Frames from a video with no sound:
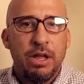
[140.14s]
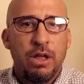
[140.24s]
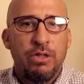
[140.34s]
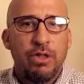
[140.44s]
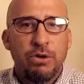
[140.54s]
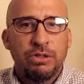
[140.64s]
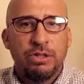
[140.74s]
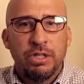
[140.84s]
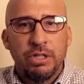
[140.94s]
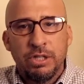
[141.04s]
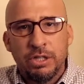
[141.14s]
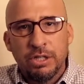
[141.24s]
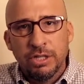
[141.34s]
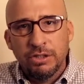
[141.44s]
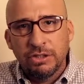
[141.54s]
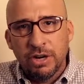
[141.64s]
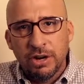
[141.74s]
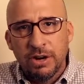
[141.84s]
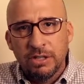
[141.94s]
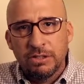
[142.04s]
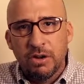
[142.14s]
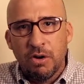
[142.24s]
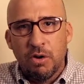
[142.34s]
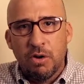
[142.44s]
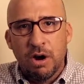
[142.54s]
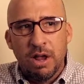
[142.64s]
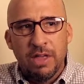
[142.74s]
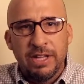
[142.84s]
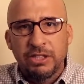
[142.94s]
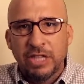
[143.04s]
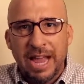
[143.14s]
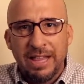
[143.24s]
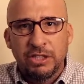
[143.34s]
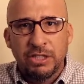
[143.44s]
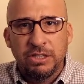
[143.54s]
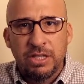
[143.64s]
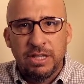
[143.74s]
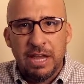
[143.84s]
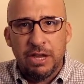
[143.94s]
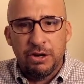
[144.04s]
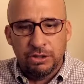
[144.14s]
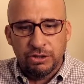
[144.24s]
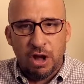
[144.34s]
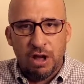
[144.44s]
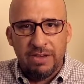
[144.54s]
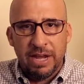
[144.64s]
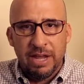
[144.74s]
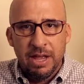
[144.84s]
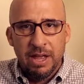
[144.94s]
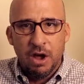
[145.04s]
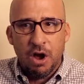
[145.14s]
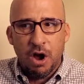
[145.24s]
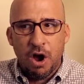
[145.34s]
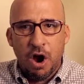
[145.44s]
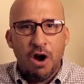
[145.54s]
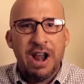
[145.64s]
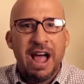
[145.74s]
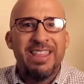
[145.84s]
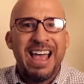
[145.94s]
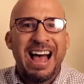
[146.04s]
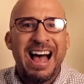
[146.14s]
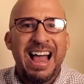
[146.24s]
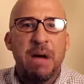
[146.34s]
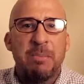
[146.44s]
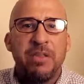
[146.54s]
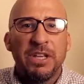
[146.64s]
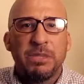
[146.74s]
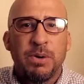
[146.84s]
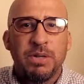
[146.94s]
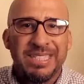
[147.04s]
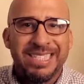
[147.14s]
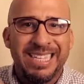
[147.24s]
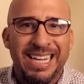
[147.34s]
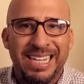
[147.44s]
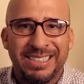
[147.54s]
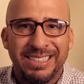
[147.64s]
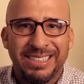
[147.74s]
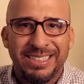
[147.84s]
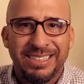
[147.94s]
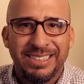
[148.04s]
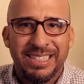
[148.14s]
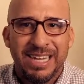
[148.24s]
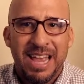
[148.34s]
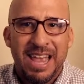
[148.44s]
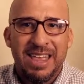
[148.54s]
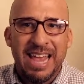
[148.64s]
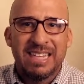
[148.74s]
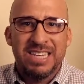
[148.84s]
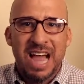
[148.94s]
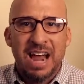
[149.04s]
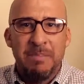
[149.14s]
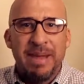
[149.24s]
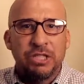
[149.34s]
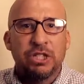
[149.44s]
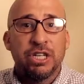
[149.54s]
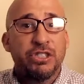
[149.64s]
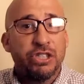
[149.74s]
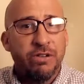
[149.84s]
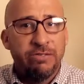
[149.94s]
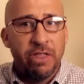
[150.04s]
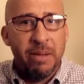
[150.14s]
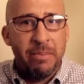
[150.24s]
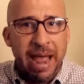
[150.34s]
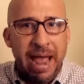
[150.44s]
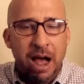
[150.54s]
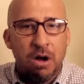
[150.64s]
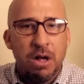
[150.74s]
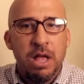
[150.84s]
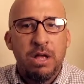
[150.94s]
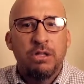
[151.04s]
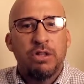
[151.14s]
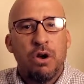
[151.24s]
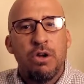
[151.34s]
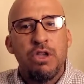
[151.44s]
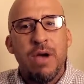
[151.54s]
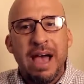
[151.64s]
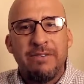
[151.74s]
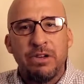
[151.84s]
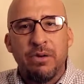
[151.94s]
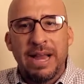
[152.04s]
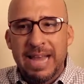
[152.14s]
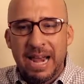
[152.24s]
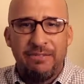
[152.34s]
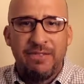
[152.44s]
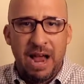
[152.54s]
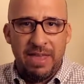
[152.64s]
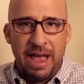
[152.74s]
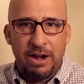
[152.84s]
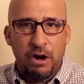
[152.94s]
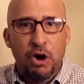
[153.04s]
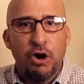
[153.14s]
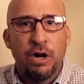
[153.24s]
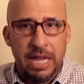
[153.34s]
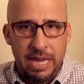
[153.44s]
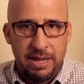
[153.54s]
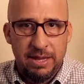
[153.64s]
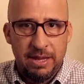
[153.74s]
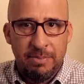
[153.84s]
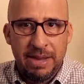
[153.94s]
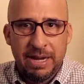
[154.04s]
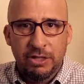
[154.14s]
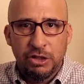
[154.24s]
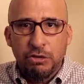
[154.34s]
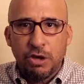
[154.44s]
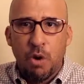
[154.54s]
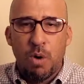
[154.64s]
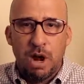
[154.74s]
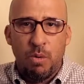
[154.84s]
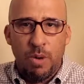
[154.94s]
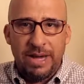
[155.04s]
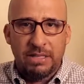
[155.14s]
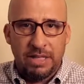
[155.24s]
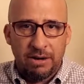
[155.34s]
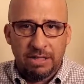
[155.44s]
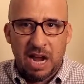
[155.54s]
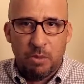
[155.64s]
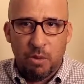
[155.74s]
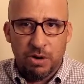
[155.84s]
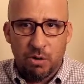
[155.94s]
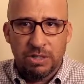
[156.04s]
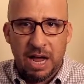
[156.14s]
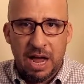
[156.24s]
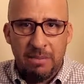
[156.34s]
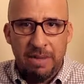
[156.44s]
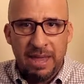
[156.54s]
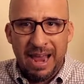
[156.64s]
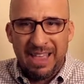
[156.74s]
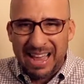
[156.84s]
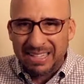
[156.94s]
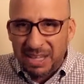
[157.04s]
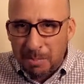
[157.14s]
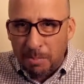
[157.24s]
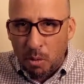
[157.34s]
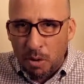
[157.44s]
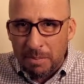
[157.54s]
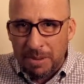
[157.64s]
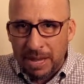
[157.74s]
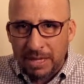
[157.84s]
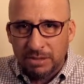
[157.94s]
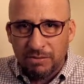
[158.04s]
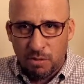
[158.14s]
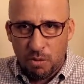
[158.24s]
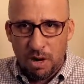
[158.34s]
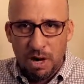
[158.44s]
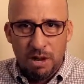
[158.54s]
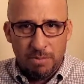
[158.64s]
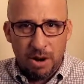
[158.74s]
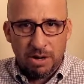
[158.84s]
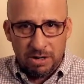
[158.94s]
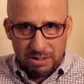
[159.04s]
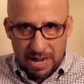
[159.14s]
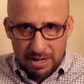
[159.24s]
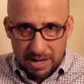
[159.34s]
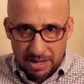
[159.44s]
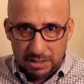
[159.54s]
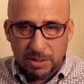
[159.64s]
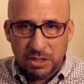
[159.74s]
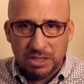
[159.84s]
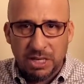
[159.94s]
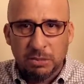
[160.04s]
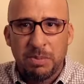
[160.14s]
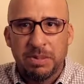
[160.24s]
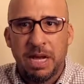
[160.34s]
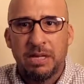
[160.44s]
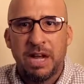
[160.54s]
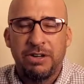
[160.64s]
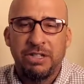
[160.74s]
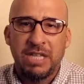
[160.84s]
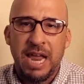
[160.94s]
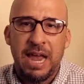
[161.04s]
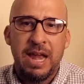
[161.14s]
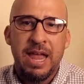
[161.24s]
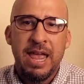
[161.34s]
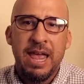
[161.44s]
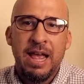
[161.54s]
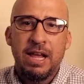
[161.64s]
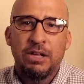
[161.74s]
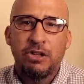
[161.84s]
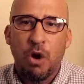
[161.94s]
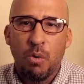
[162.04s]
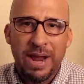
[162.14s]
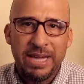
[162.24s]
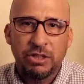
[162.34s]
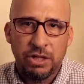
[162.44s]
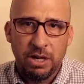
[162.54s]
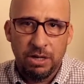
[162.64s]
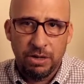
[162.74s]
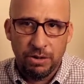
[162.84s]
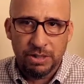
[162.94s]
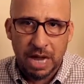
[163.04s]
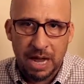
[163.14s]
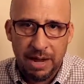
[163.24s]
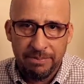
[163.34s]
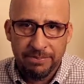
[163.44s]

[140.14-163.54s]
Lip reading: those concerns or the challenges that you're solving are not that high up on this person's list. It's not a major concern for them now. So you have to identify that early, because you don't want to waste their time or your time. And that's an important piece for marketers and especially salespeople to understand. Don't waste your time.